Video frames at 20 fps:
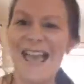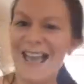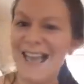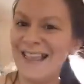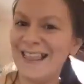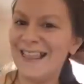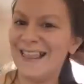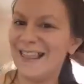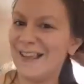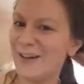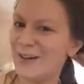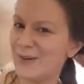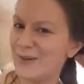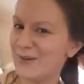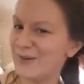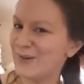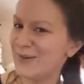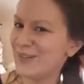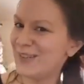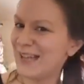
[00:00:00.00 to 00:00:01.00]

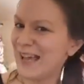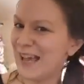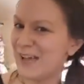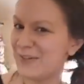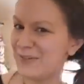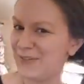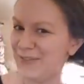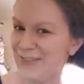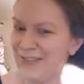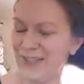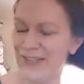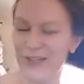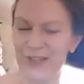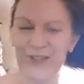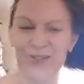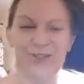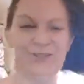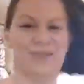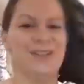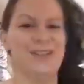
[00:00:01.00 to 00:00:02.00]
Hello, good
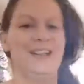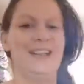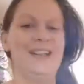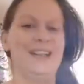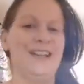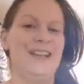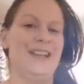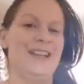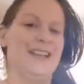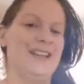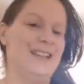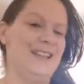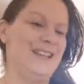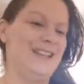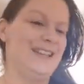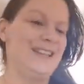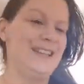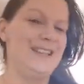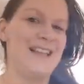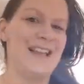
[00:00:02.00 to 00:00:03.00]
afternoon.
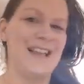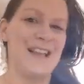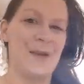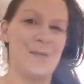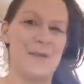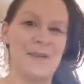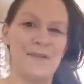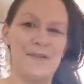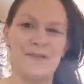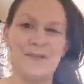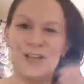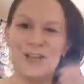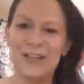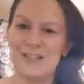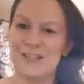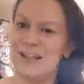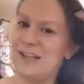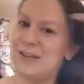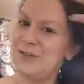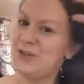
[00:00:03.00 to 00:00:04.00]
This is like my
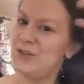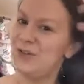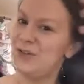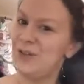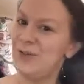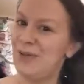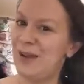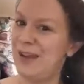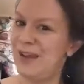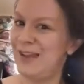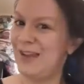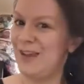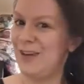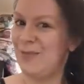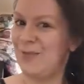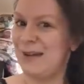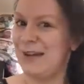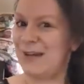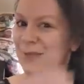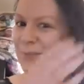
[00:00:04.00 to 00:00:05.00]
first live stream here
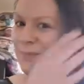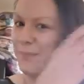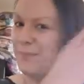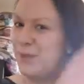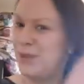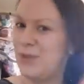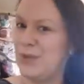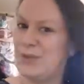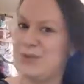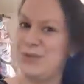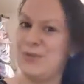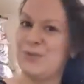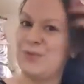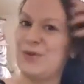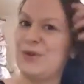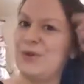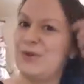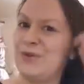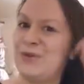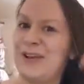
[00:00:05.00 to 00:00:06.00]
on my personal
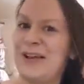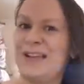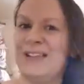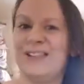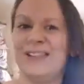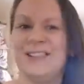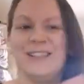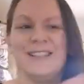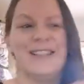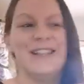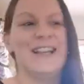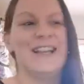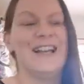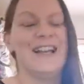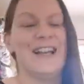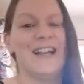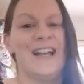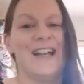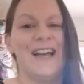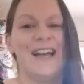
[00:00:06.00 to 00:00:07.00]
profile.
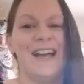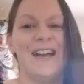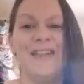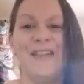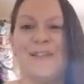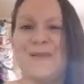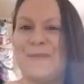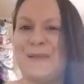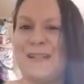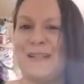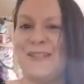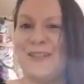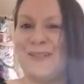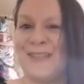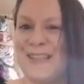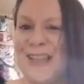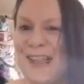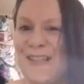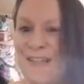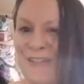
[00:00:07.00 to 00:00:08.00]
I've never been so
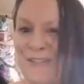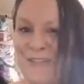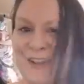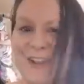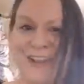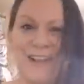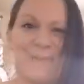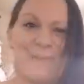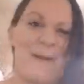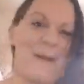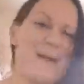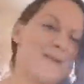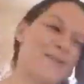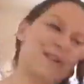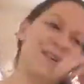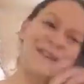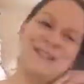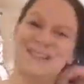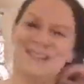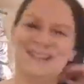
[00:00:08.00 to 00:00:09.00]
terrified by
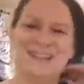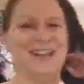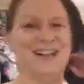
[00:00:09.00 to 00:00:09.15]
one.